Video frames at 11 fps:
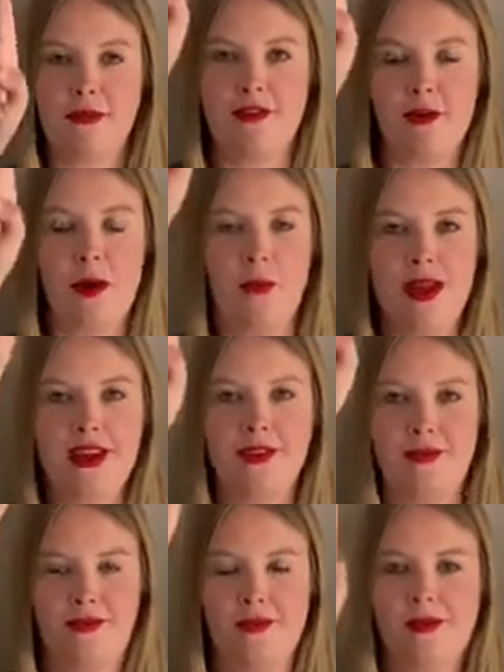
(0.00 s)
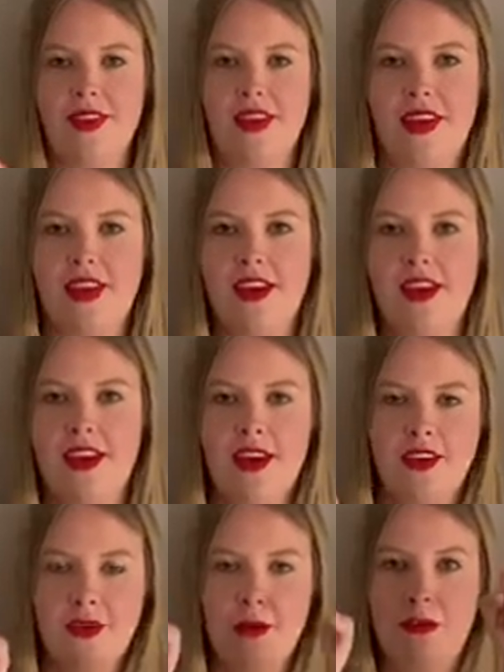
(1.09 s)
before me.
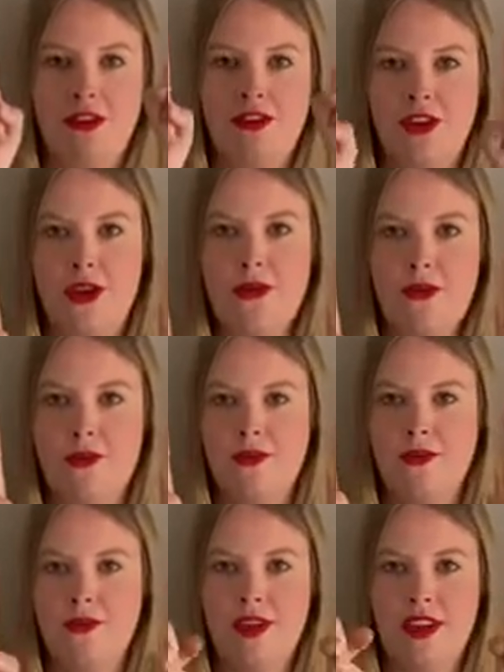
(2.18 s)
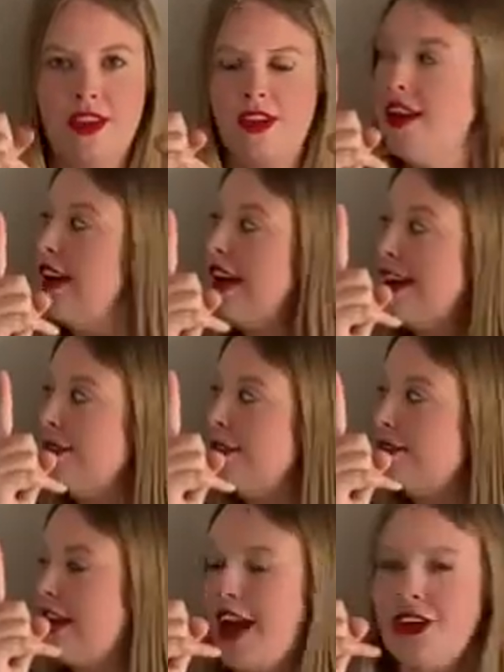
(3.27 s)
Number 2, you
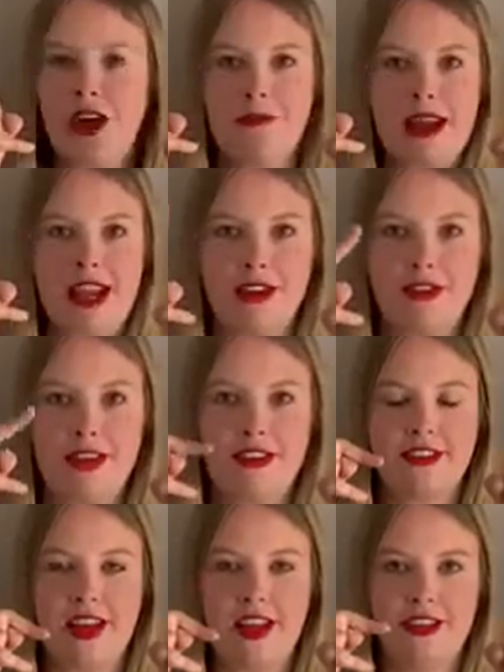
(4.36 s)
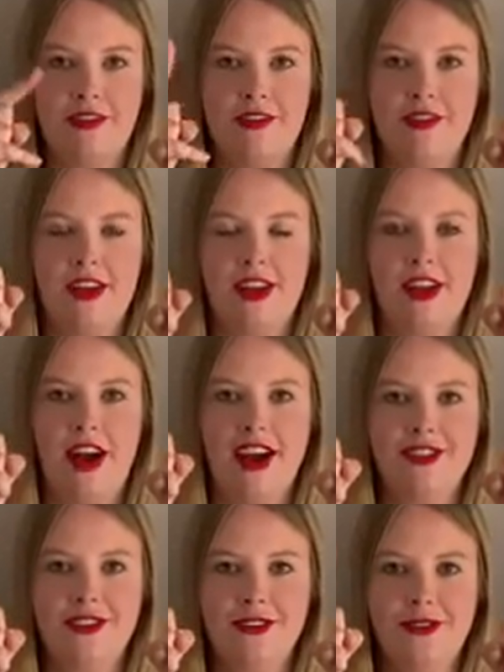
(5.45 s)
shall not make for yourself an
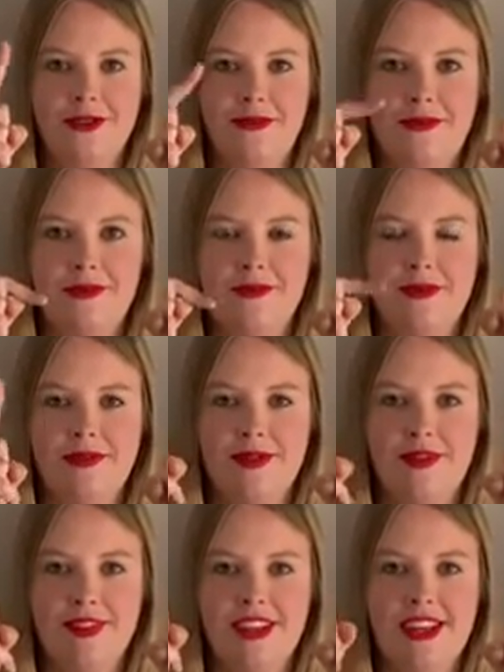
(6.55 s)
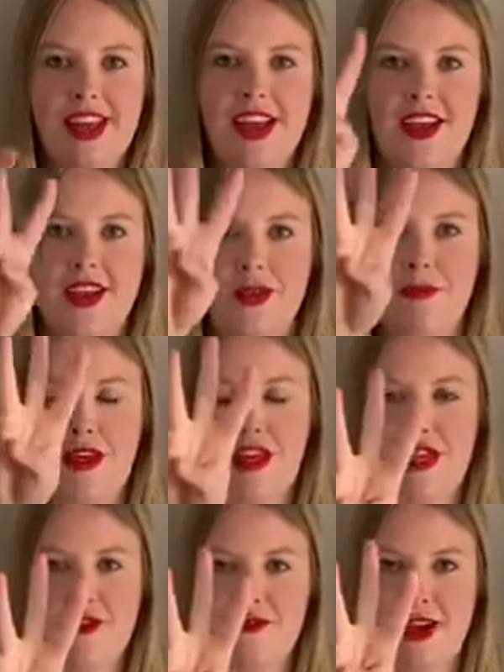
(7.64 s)
idol. Number
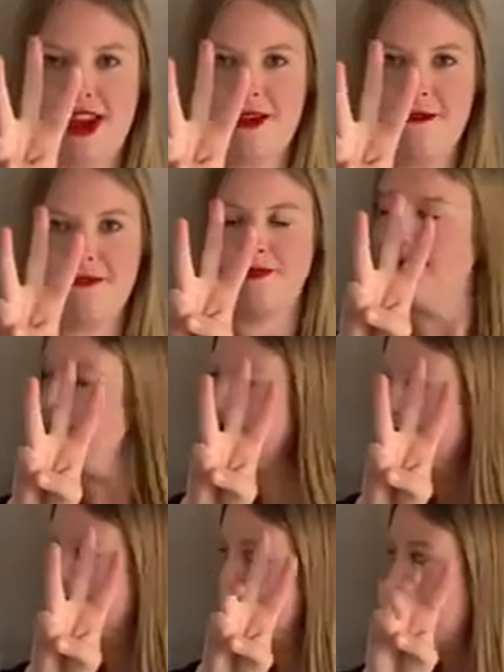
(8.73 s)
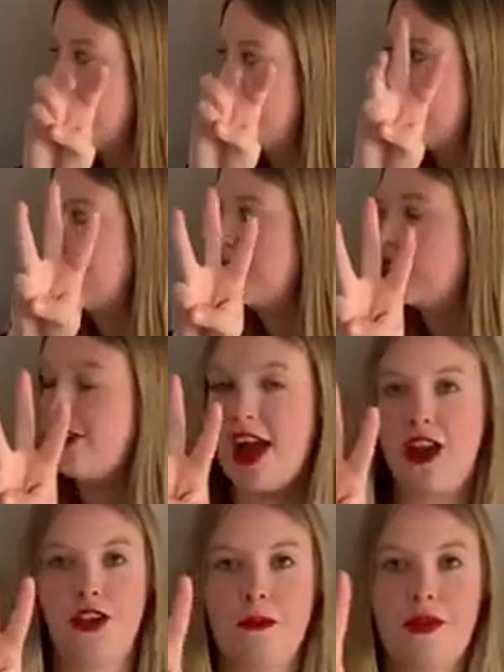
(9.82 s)
3, you
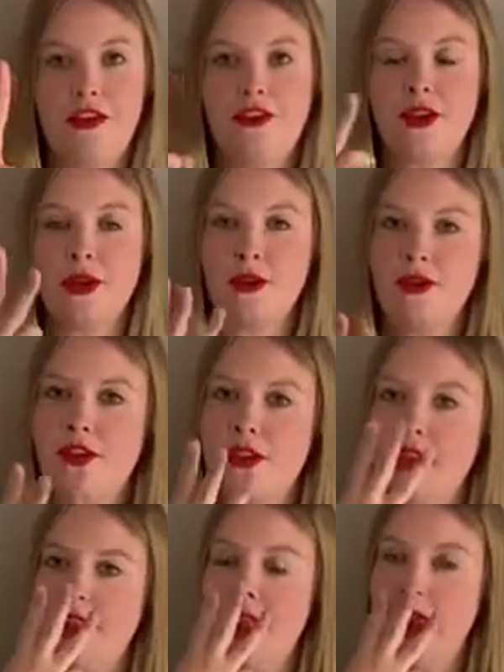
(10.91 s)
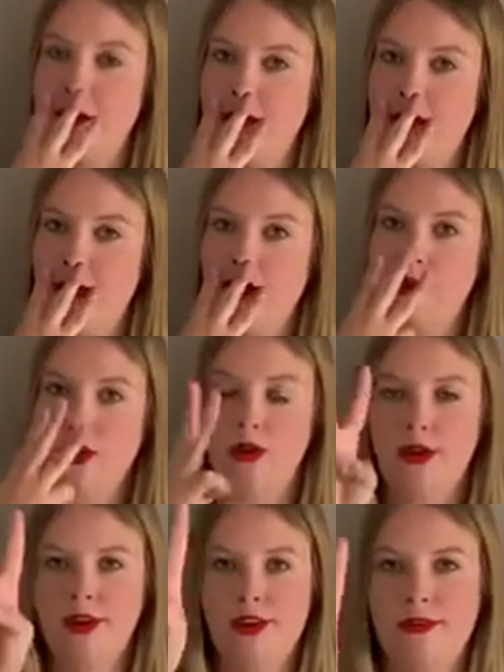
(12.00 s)
shall not misuse the name of the Lord.